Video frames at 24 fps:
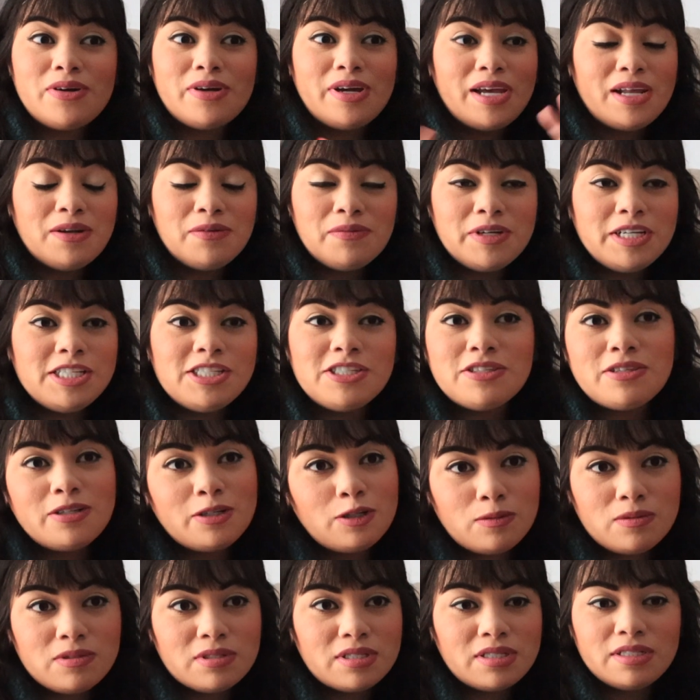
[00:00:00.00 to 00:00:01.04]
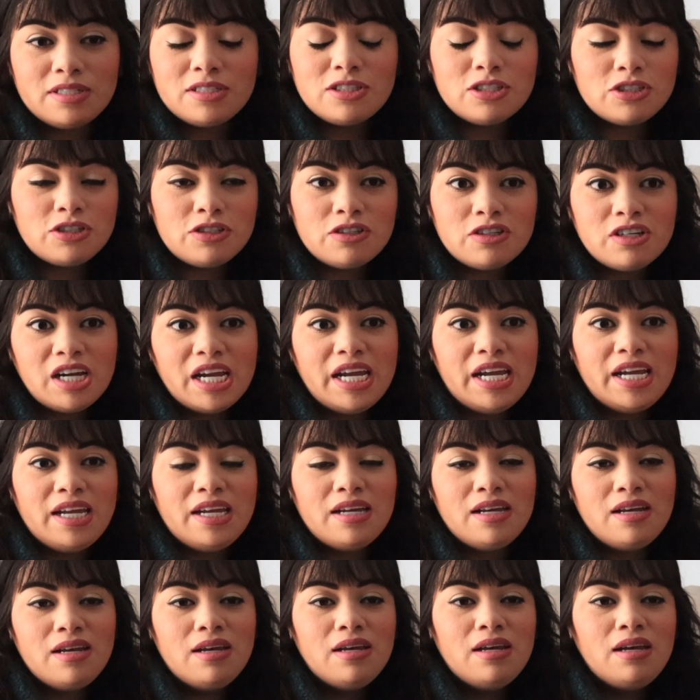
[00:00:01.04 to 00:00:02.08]
and reach their goals, and it's great.
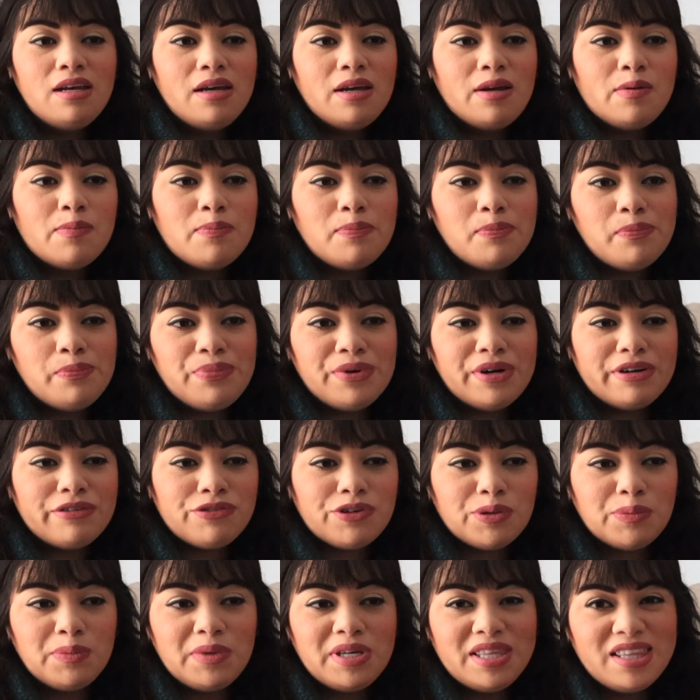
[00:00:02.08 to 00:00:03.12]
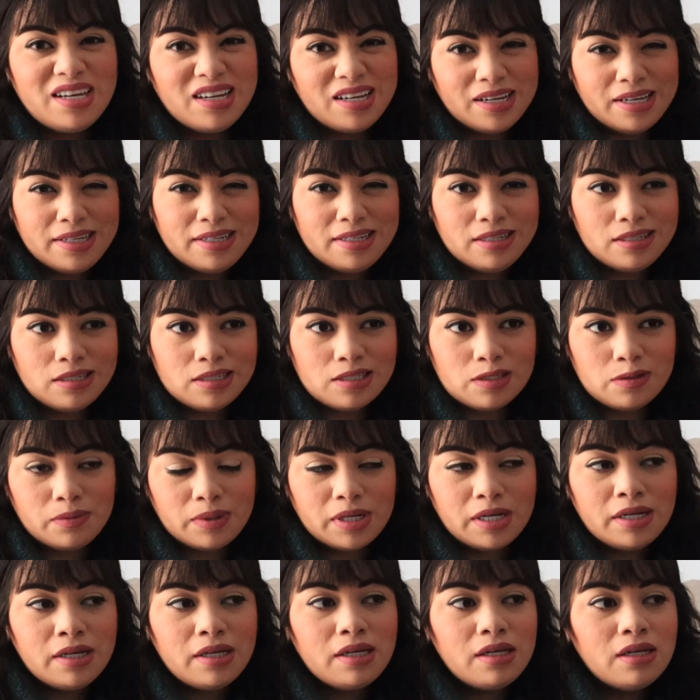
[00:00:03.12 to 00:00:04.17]
But for me, that kind of doesn't
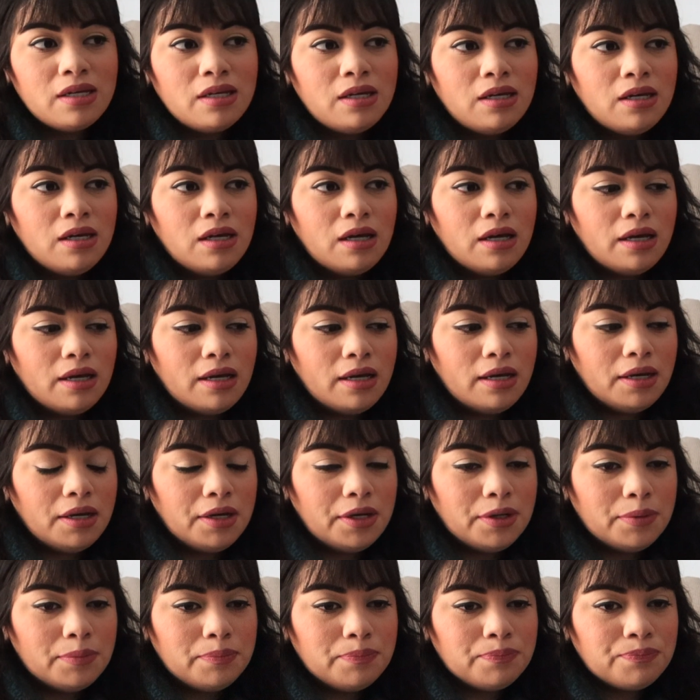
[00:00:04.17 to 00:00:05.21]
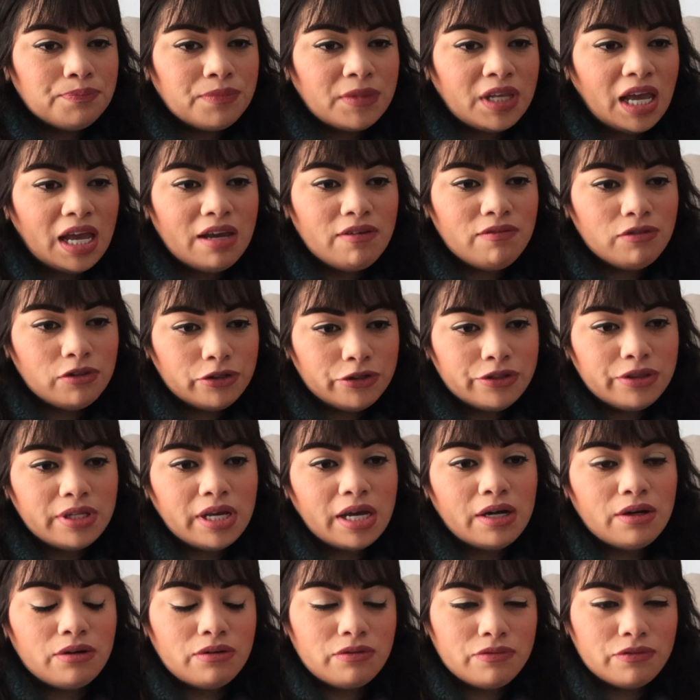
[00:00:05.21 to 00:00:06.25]
work. I've learned
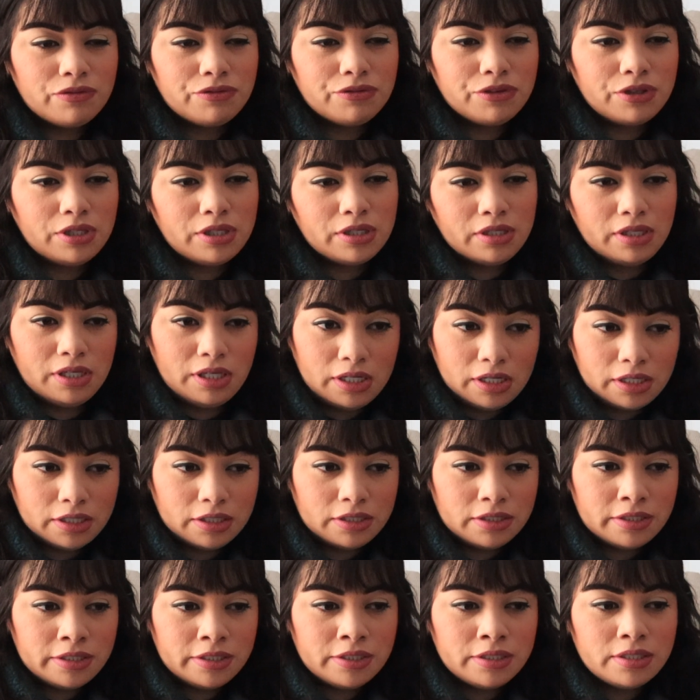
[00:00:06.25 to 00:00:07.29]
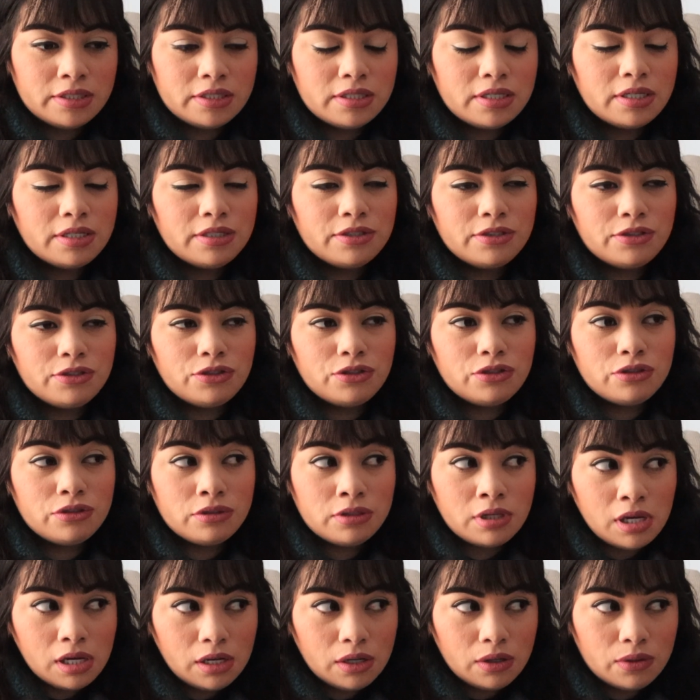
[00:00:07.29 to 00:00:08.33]
that over the years.
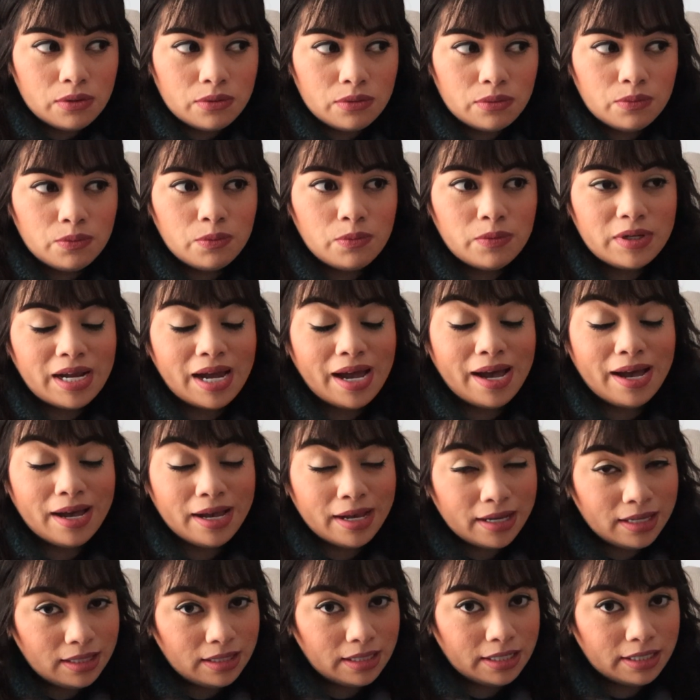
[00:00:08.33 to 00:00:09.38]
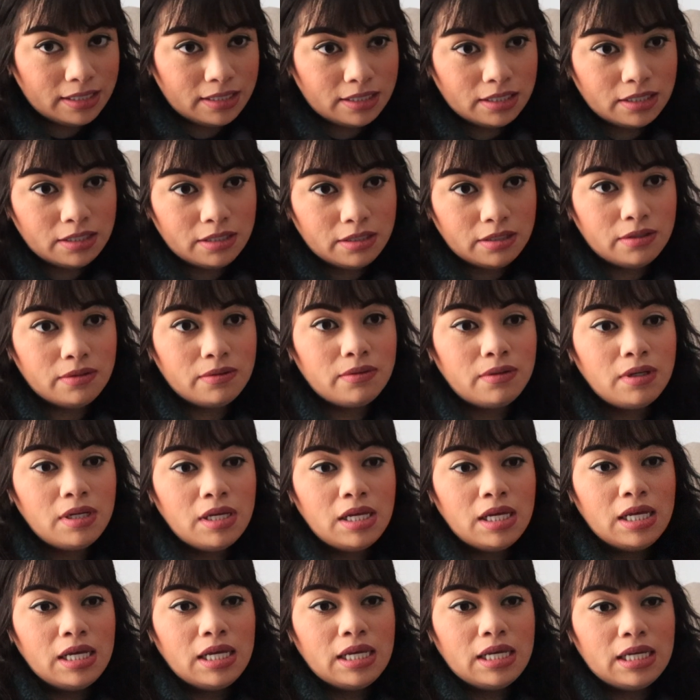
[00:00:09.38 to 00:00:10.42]
So what I like to do
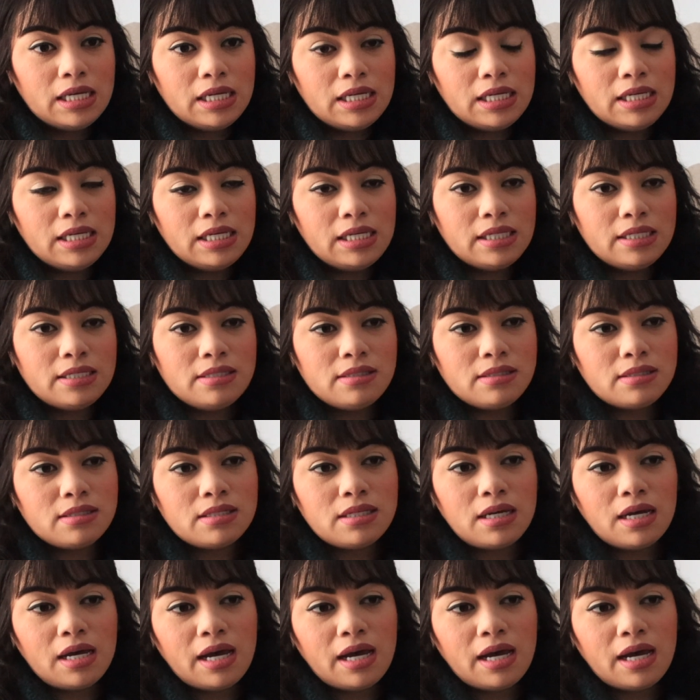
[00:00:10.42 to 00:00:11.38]
is